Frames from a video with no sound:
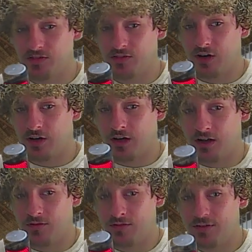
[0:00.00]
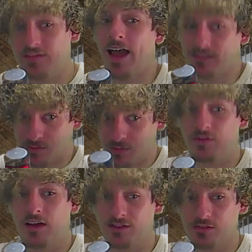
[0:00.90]
of Tarkov. That's a
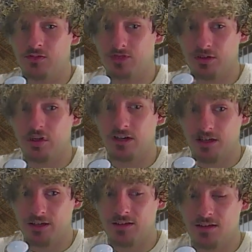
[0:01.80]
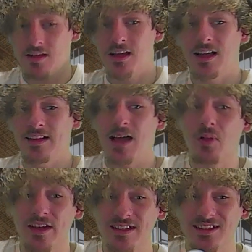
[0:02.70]
professional degree. That
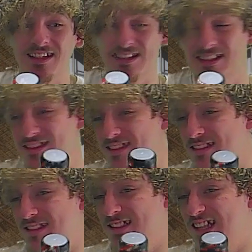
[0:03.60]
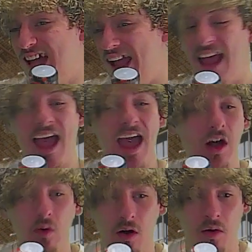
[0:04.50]
place is a
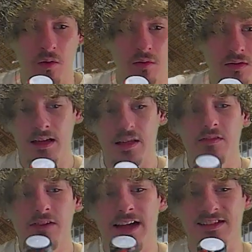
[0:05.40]
hellhole. Even as a